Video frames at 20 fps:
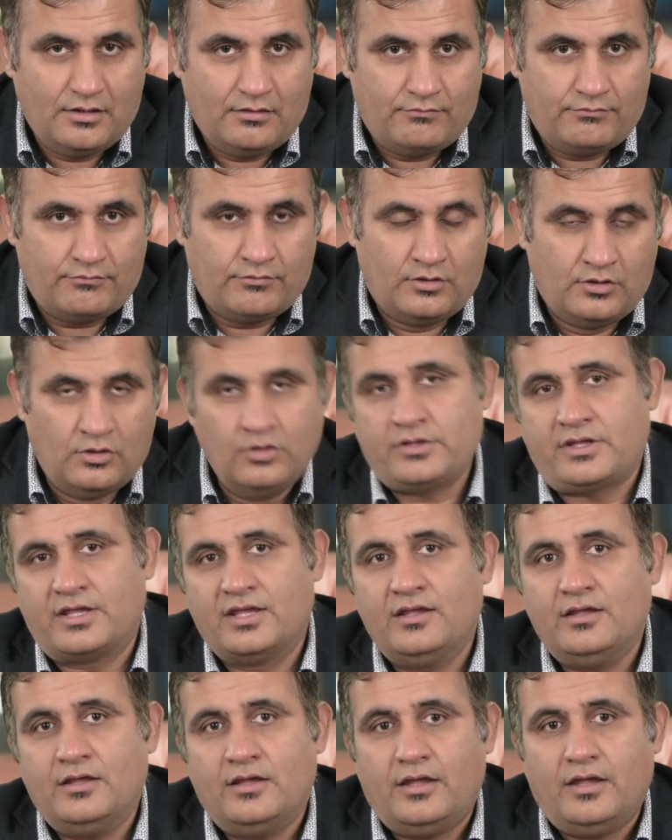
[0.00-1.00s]
We're
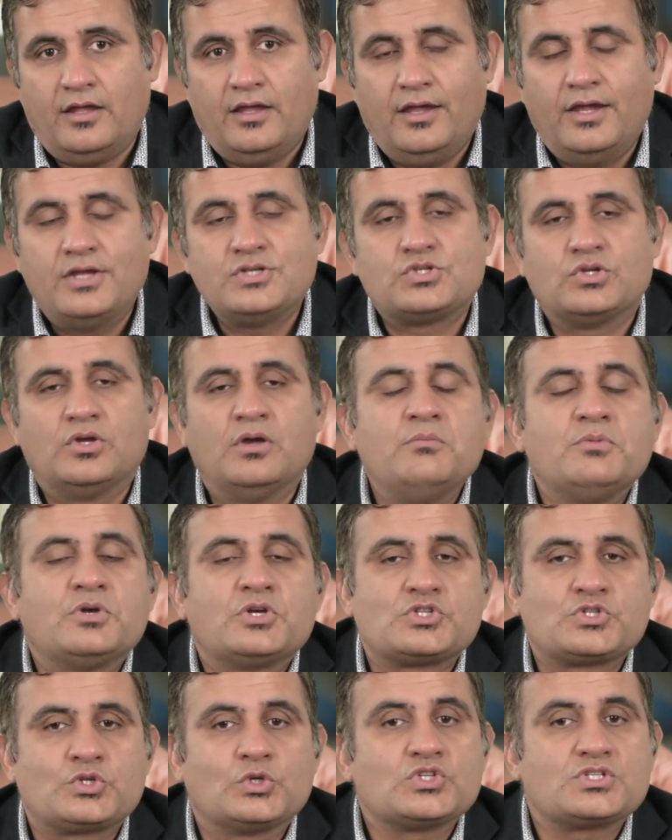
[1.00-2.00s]
looking into human
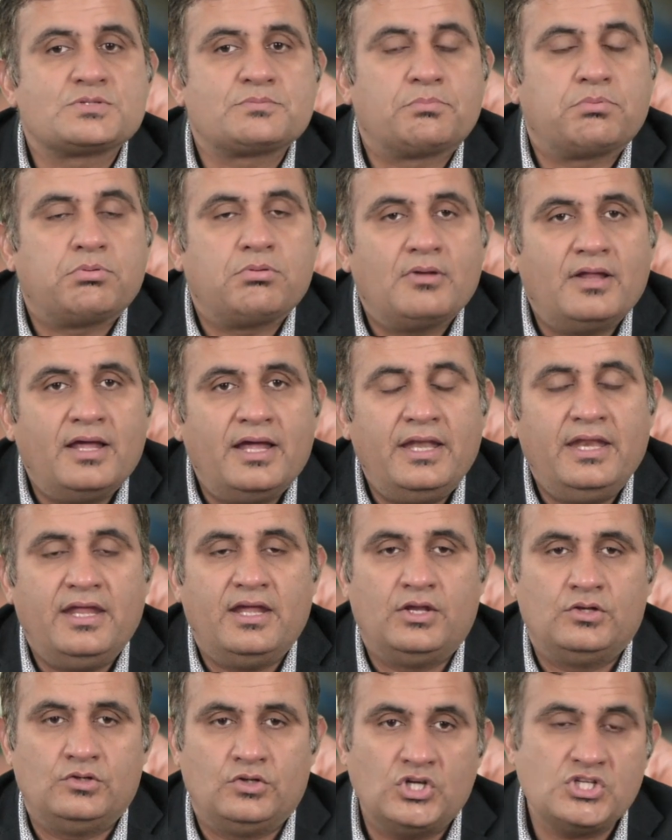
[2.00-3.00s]
resource planning
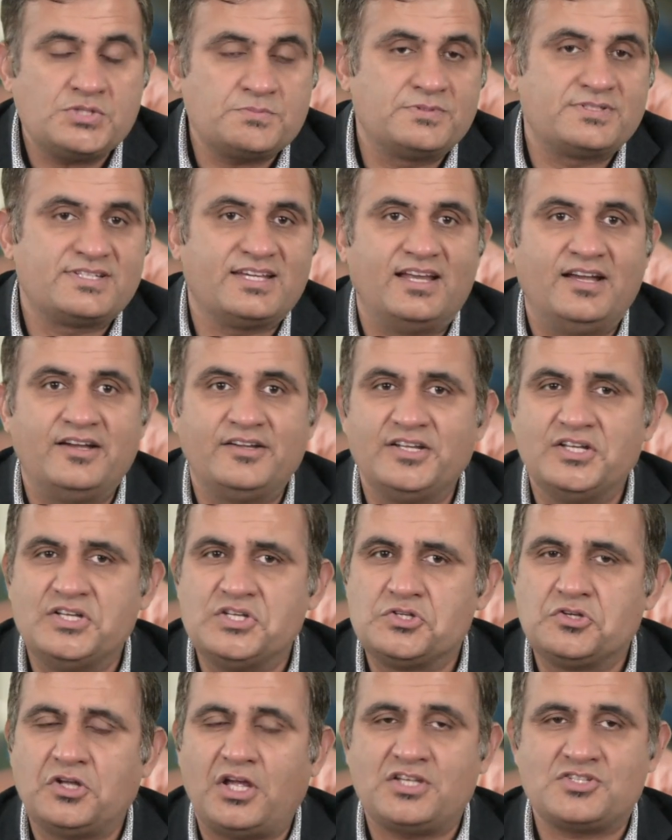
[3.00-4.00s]
in hospitality
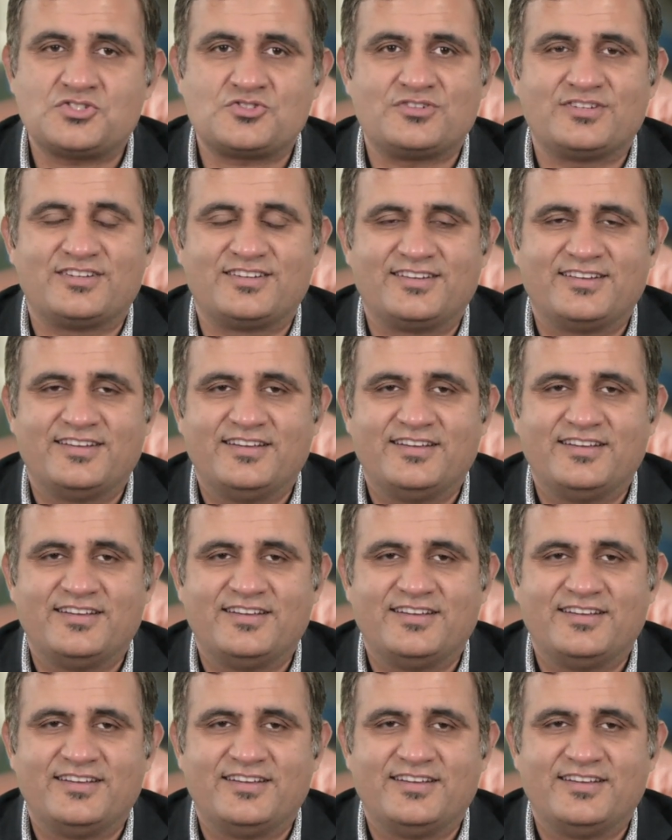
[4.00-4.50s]
industry.